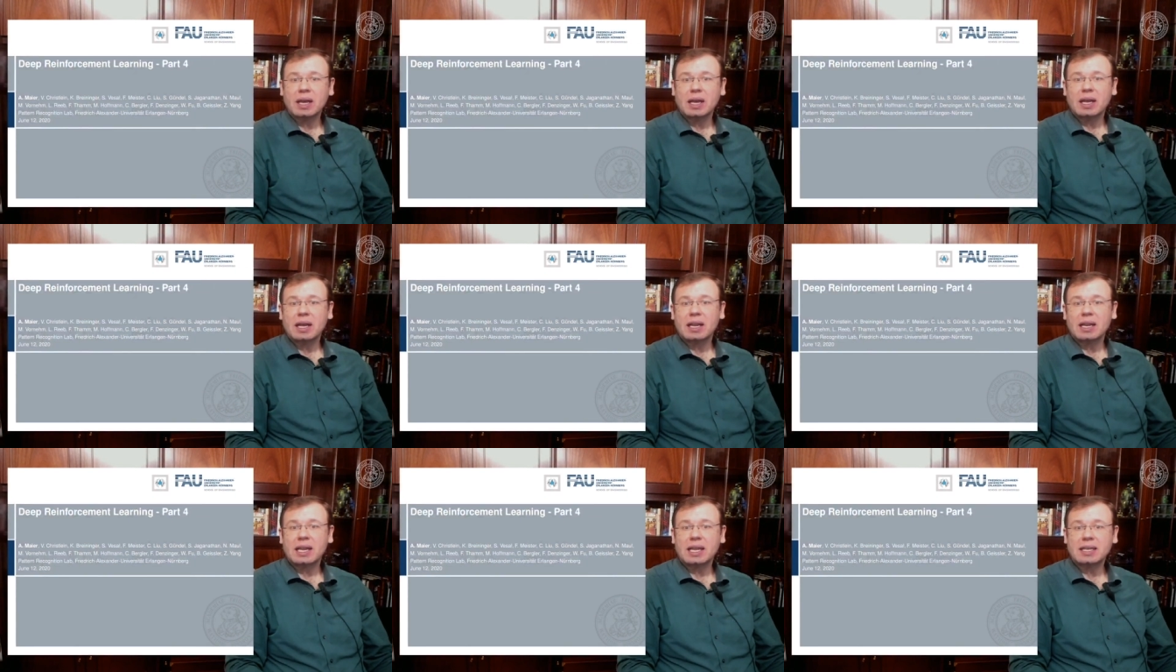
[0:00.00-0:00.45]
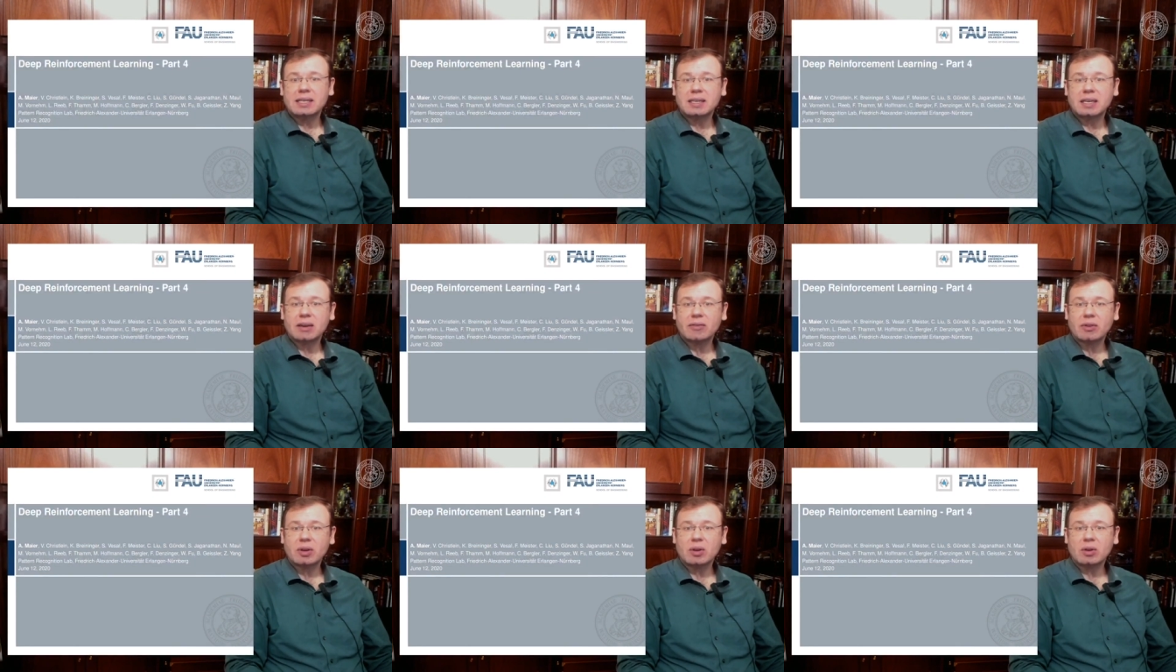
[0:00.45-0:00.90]
let's have
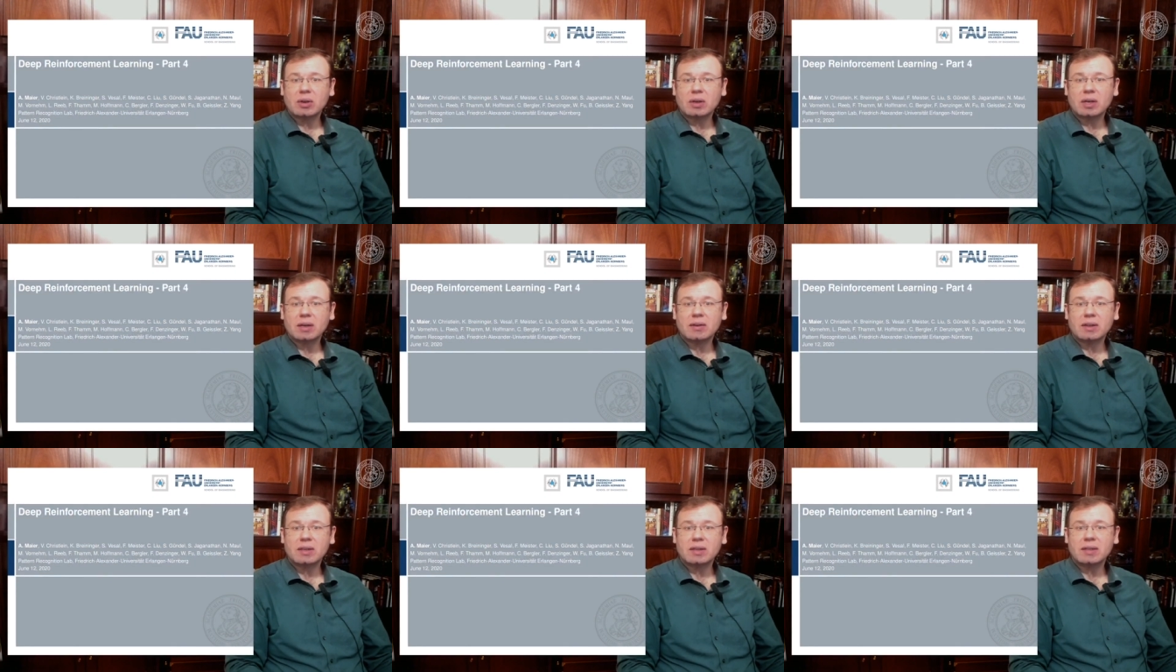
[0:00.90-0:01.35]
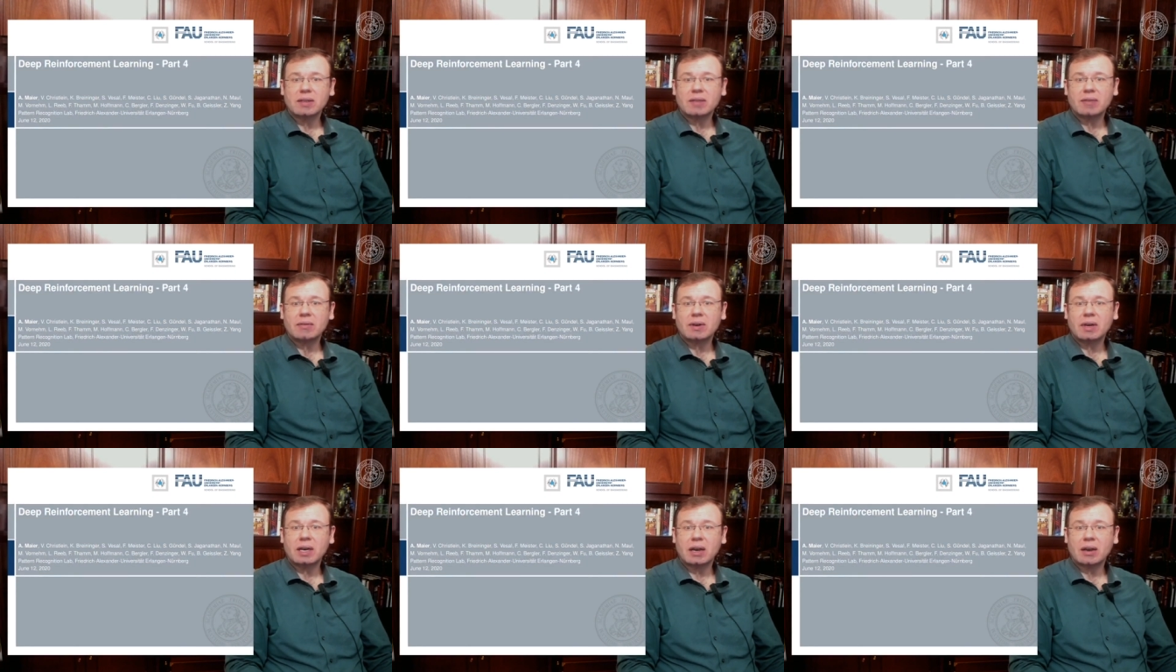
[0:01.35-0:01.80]
a look at what
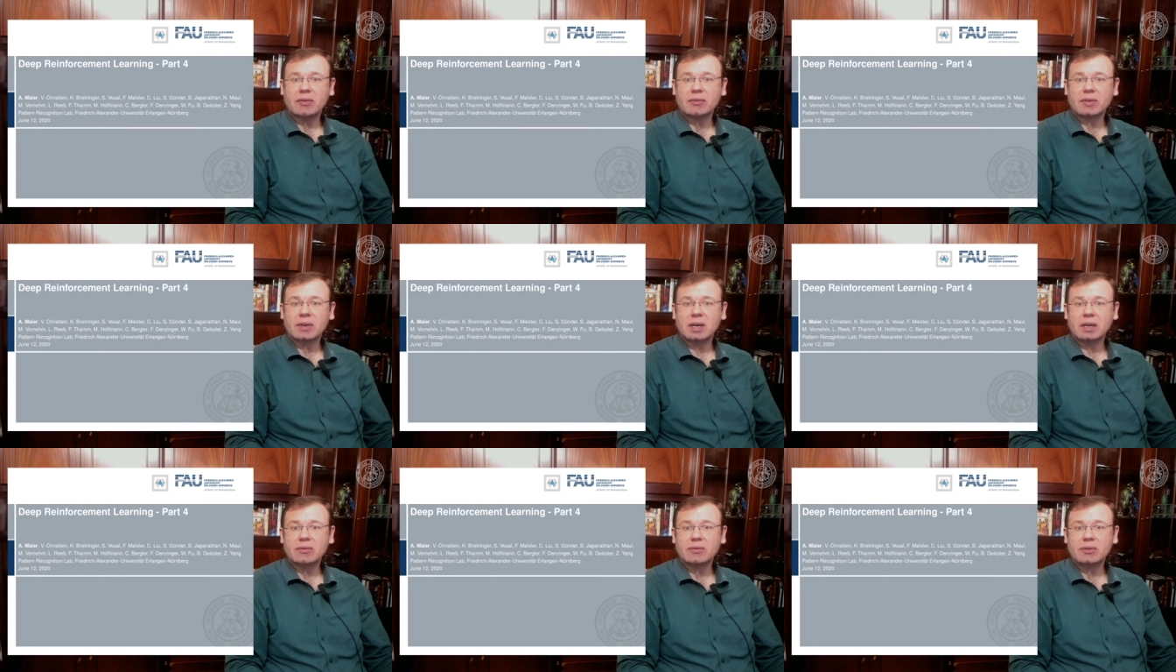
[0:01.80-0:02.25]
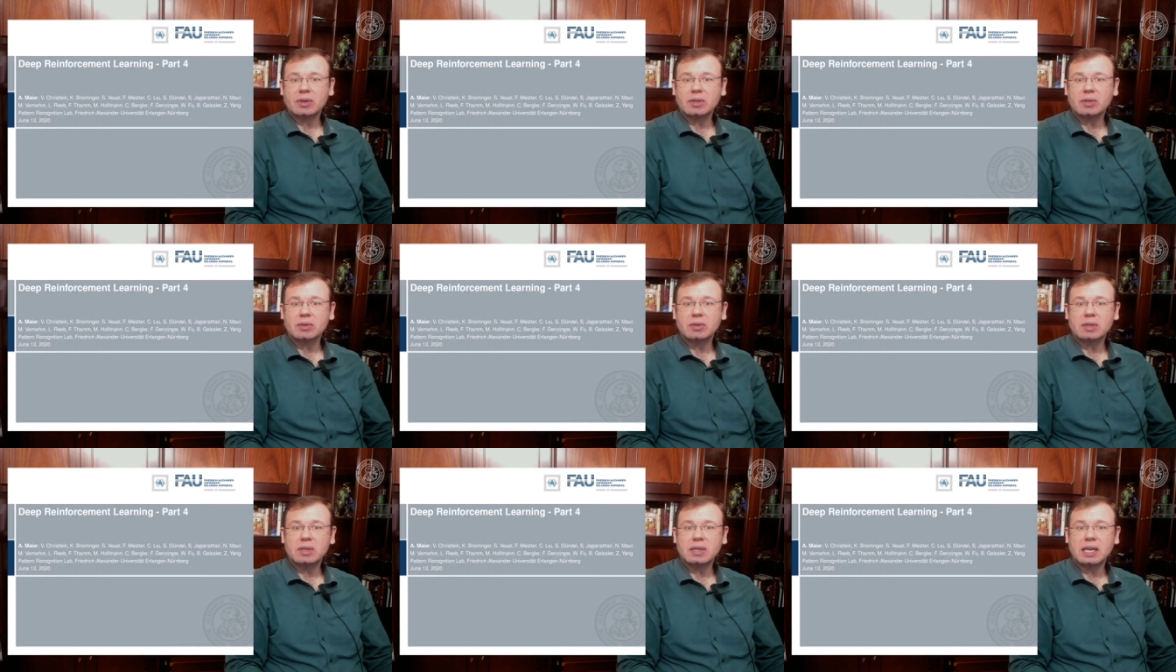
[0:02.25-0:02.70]
I've got for you
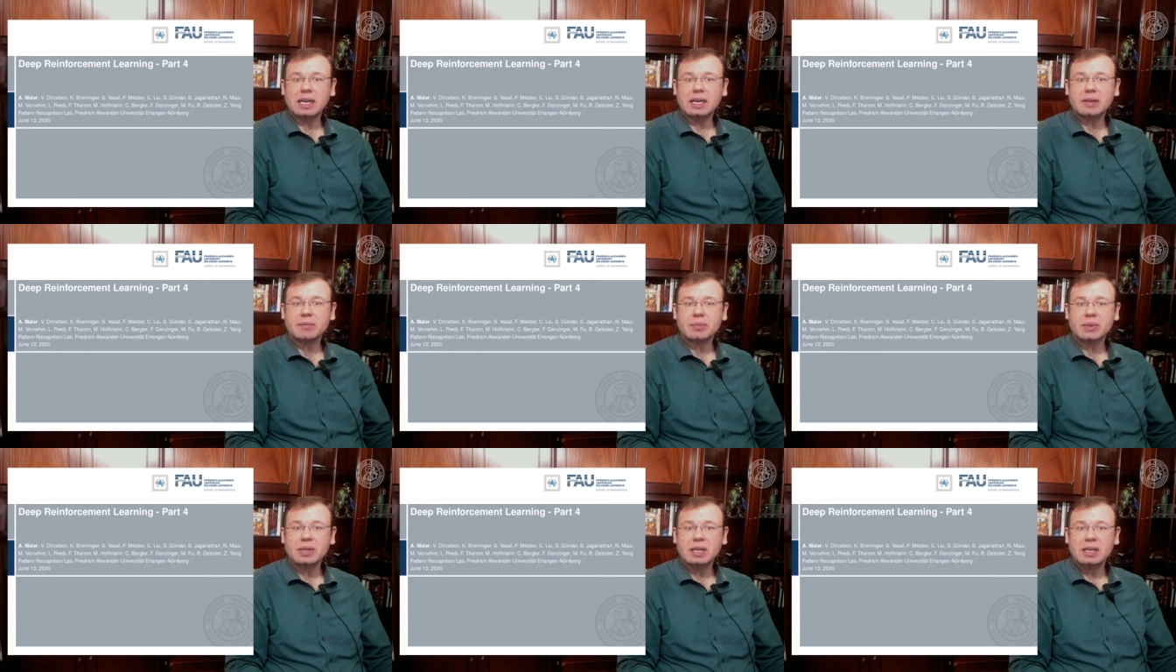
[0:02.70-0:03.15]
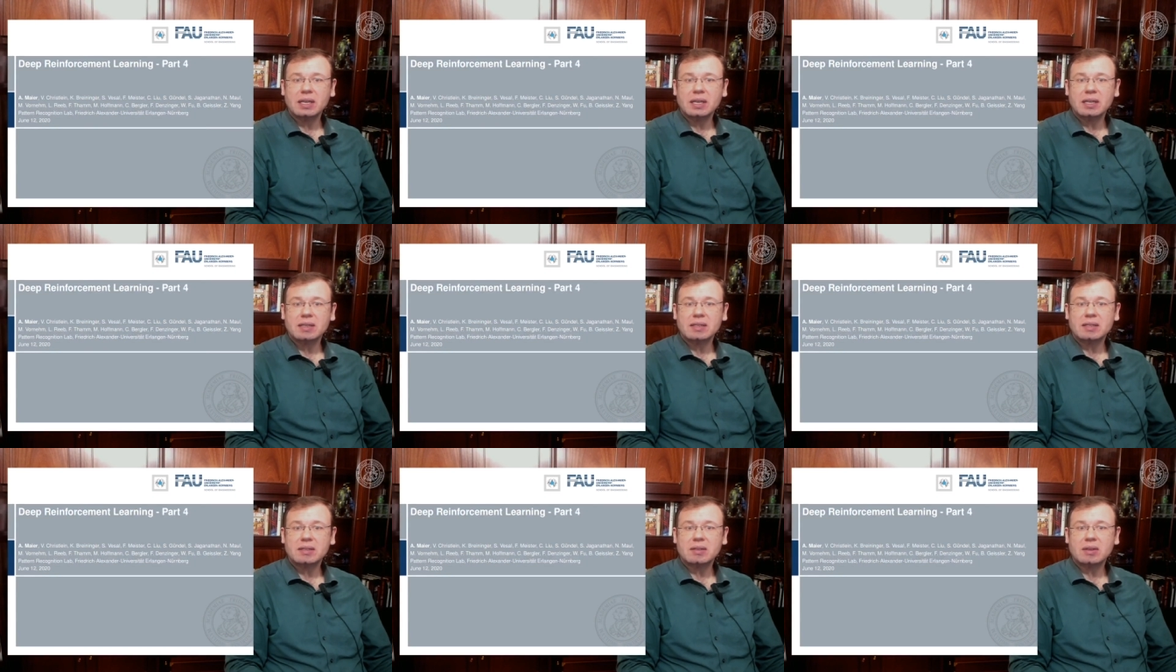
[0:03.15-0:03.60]
today.
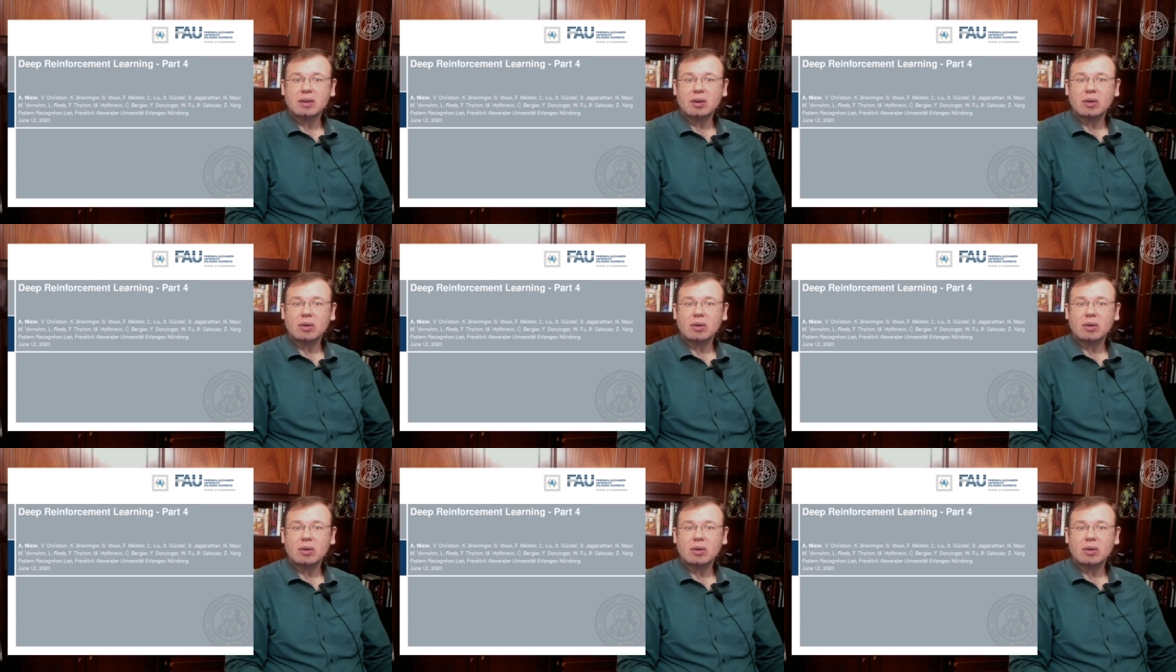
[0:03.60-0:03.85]
So